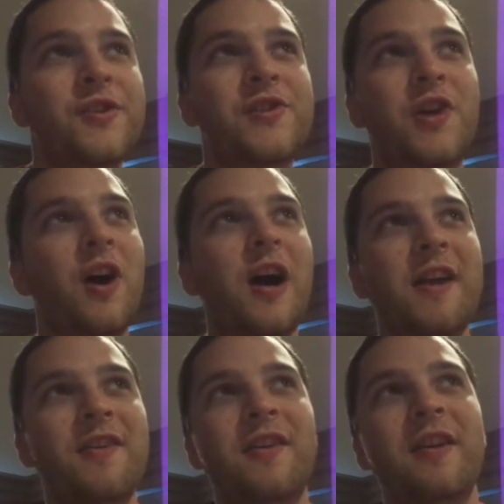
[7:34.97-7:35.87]

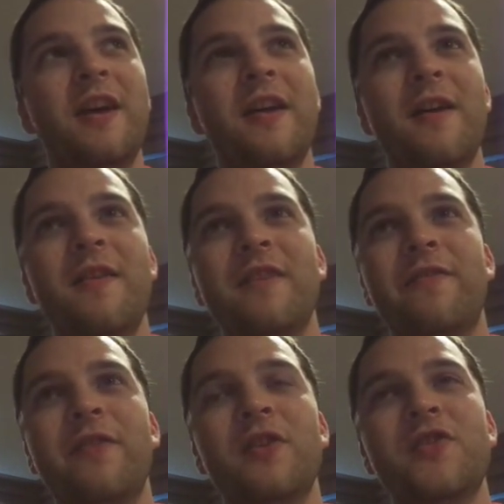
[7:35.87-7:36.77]
got, and I
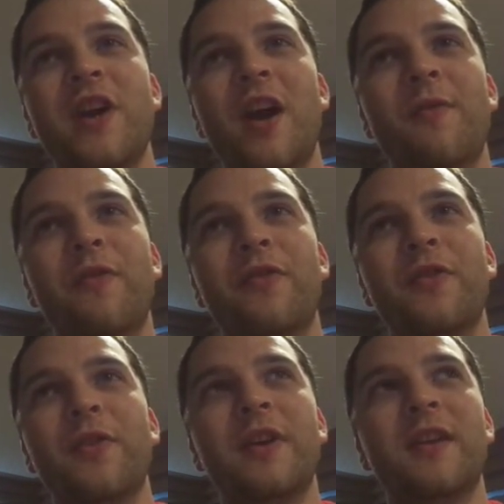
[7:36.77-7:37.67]
feel terrible for
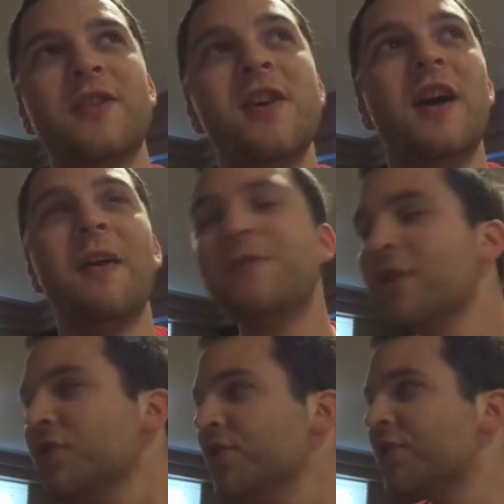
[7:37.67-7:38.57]
doing this. I'm
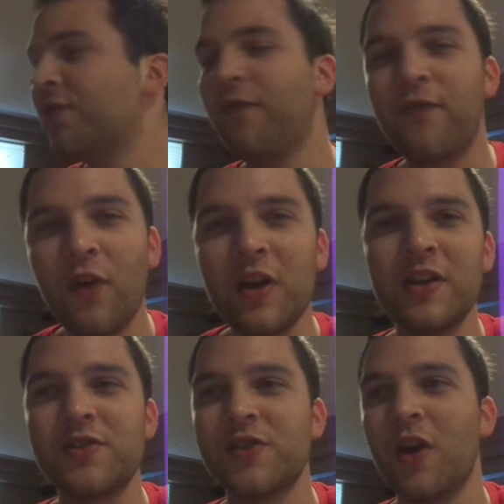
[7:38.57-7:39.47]
such a
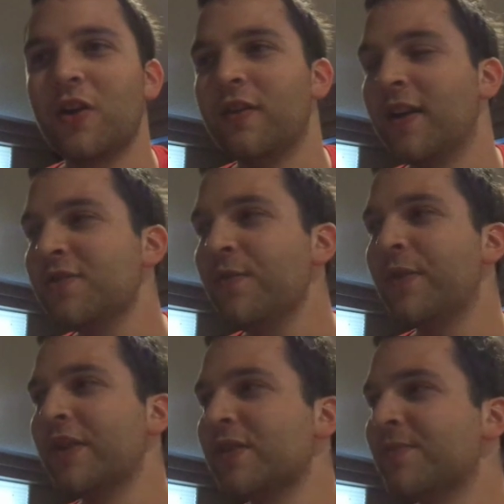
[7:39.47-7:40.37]
fucking sucker. That's what
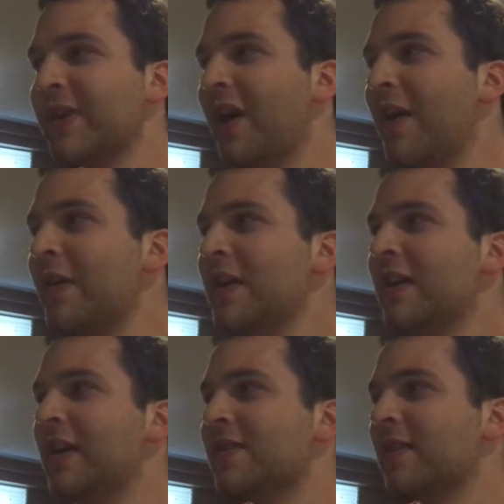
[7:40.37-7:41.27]
pisses me off,
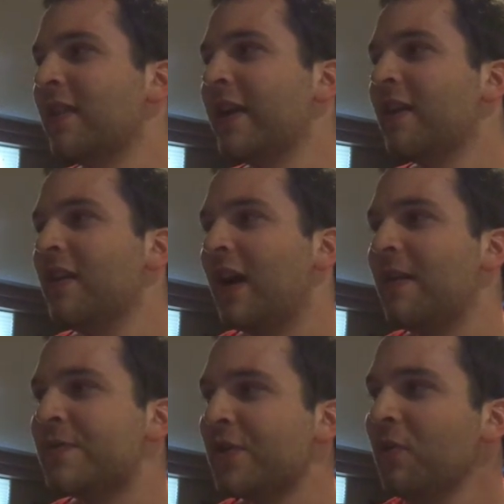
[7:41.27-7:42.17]
is that like
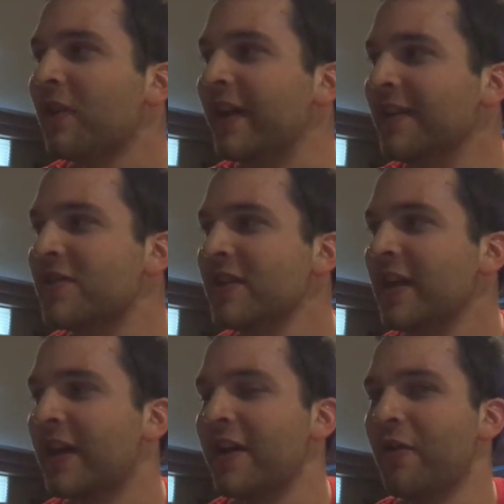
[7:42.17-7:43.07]
I'm so
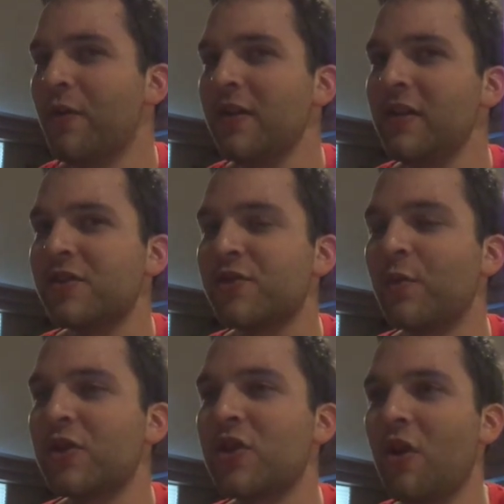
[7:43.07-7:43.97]
lazy and I don't want to like
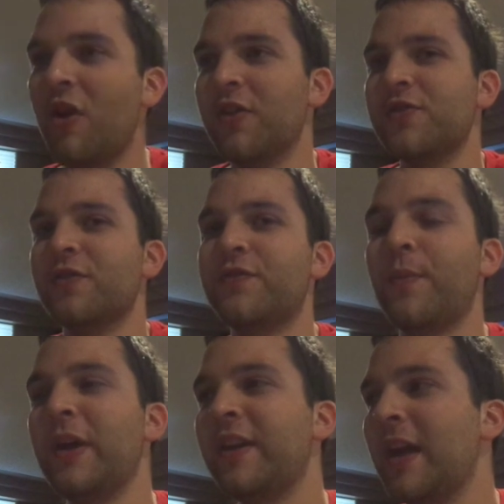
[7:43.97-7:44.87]
switch consoles
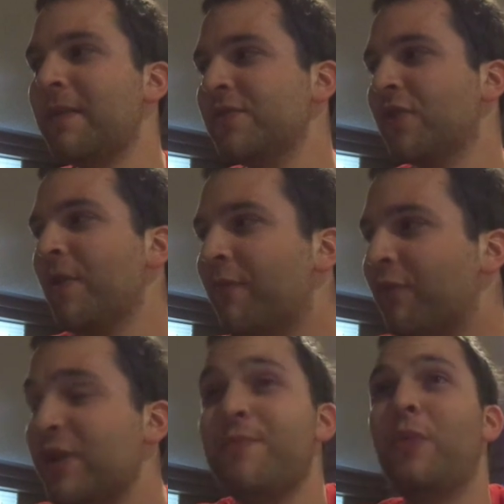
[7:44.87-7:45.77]
for my games. So I
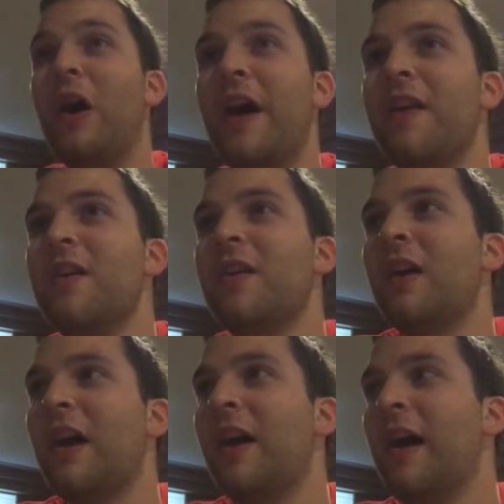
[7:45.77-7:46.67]
rebought
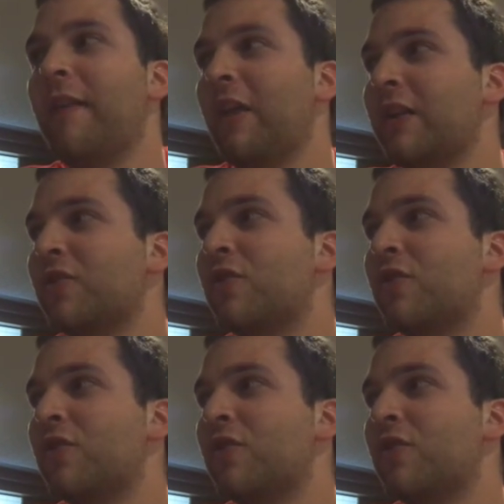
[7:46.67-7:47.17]
like